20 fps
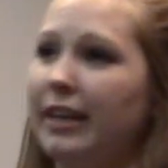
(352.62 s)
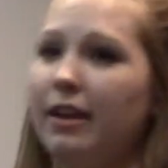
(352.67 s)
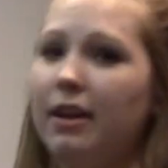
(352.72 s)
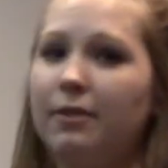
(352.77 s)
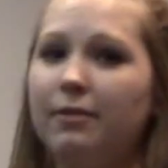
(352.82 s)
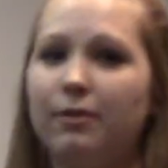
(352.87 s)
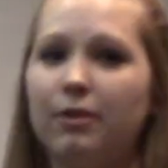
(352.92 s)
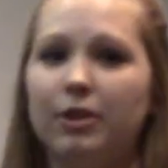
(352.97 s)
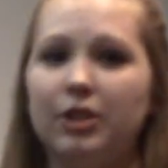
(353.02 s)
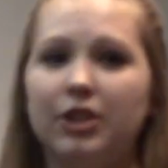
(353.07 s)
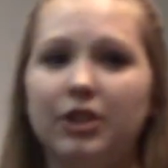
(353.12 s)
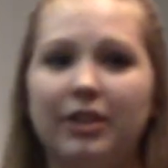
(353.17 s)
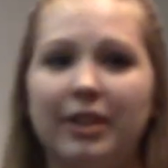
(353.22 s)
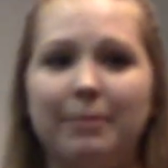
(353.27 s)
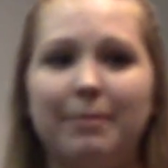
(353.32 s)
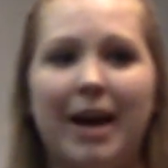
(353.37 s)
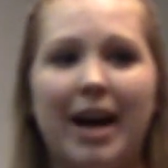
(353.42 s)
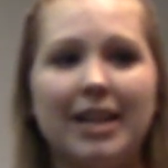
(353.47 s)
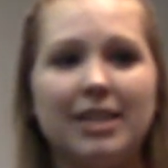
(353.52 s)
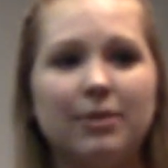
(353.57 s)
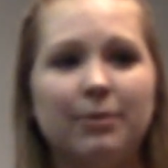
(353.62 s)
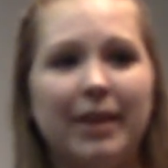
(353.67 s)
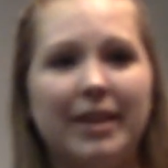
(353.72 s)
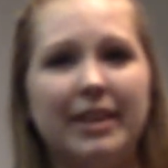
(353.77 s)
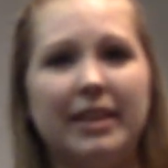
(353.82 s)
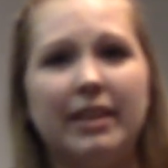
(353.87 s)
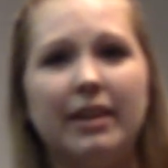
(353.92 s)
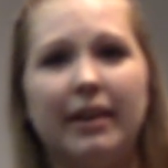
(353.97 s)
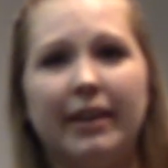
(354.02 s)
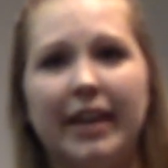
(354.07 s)
unfortunately passed away
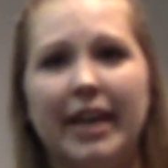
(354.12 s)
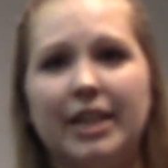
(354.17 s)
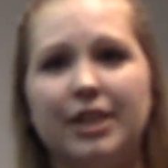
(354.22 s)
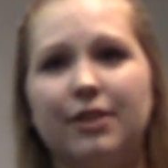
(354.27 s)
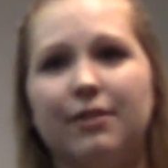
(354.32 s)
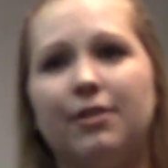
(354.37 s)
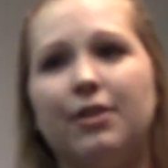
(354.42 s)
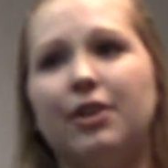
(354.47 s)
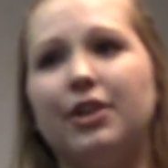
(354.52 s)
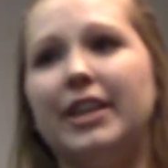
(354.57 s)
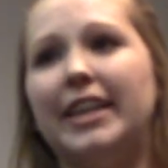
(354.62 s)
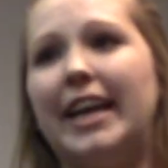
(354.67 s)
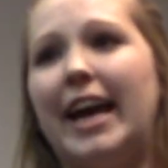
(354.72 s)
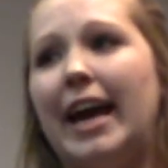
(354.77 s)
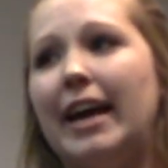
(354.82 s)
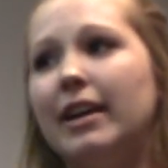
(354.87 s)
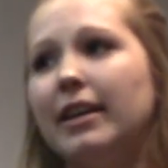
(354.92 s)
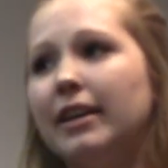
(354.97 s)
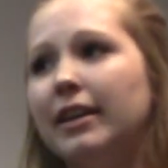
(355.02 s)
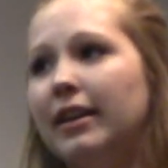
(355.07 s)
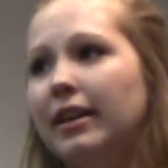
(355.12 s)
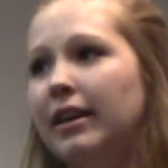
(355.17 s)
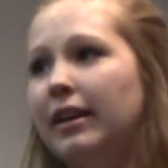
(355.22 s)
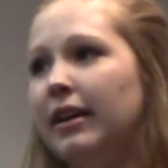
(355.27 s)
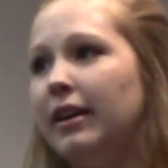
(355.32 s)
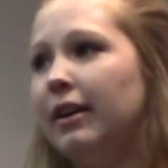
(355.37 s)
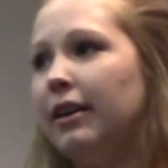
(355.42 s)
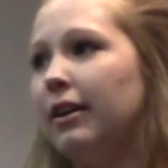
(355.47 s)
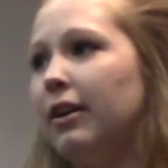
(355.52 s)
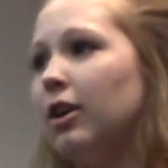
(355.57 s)
at the young age of 38,
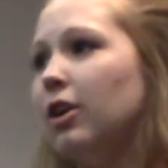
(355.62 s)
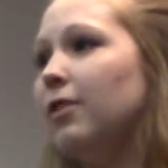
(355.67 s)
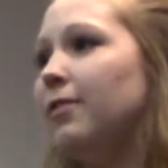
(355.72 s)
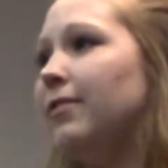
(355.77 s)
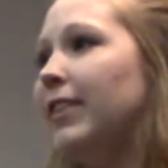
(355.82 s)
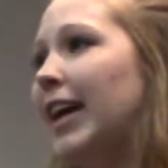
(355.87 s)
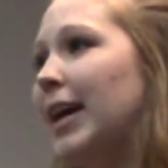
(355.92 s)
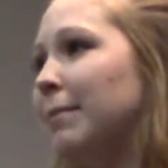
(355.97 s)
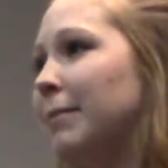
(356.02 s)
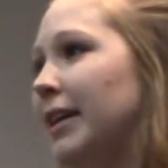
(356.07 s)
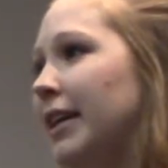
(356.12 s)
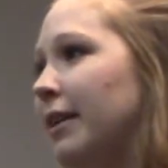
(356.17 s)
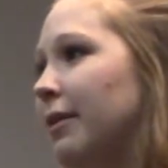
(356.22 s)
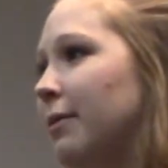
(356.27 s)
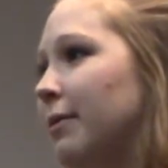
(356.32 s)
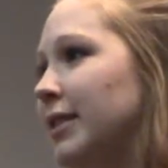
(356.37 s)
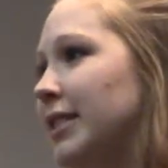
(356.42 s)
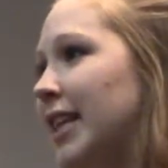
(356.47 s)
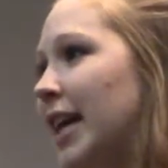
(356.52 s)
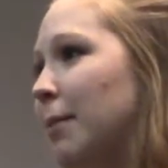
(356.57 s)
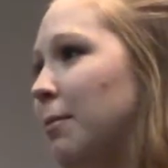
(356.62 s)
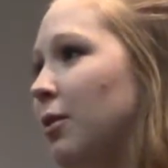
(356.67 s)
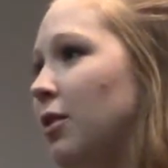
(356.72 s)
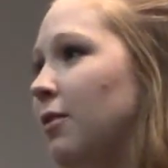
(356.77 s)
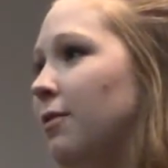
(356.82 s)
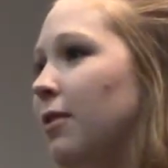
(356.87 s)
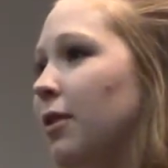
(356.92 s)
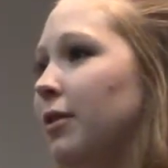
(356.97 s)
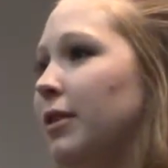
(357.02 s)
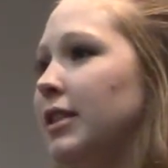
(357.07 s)
her family was able to
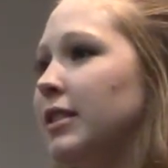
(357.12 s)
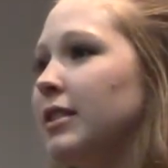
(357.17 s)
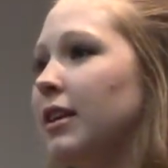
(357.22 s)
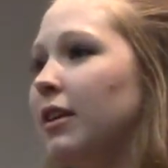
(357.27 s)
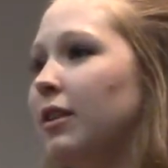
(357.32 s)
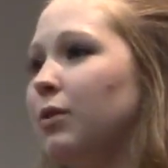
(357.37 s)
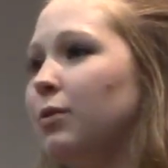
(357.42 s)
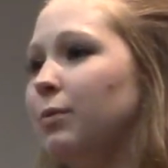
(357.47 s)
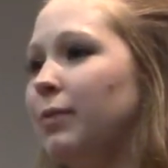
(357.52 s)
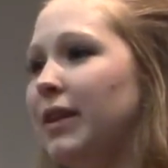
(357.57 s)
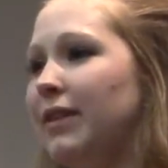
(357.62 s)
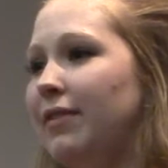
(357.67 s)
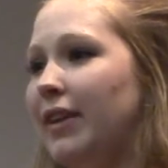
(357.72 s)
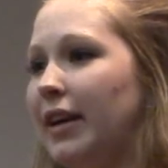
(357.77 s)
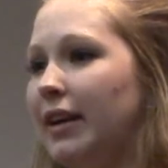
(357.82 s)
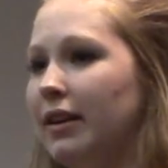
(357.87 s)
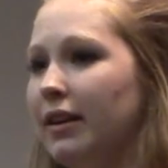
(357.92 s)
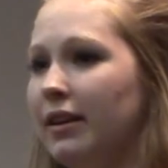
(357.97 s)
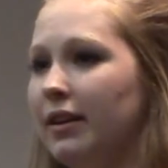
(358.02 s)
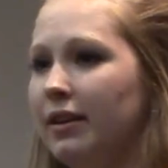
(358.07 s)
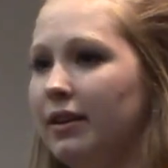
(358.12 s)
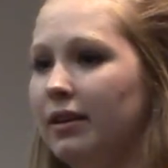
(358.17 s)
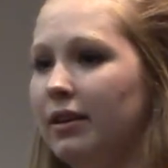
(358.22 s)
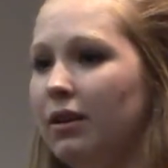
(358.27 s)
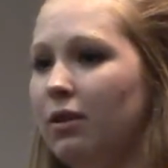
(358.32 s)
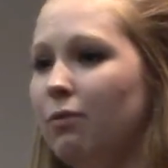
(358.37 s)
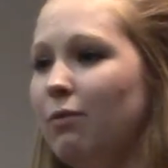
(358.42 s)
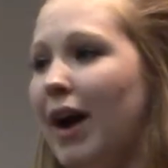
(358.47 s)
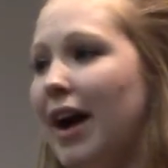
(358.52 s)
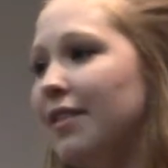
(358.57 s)
focus on grieving
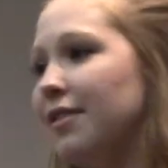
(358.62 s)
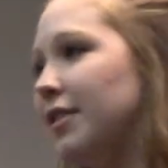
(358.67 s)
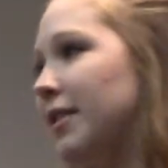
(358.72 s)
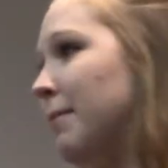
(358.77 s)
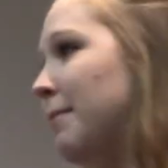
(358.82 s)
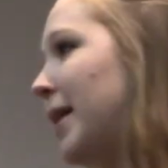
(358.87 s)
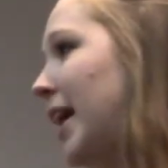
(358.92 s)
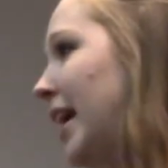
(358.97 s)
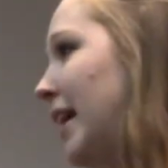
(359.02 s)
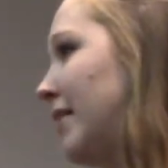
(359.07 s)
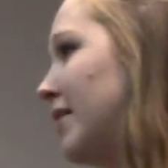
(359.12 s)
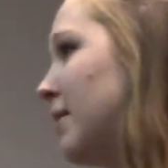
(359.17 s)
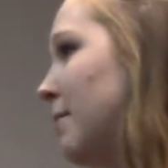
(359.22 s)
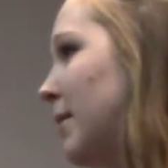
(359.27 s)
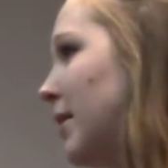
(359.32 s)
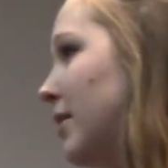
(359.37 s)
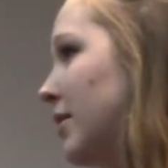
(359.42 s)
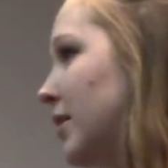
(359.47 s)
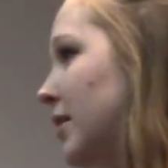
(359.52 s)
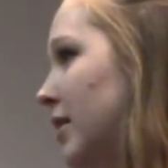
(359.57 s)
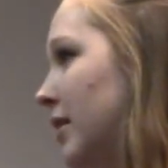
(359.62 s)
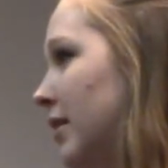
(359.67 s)
rather than paying the bills.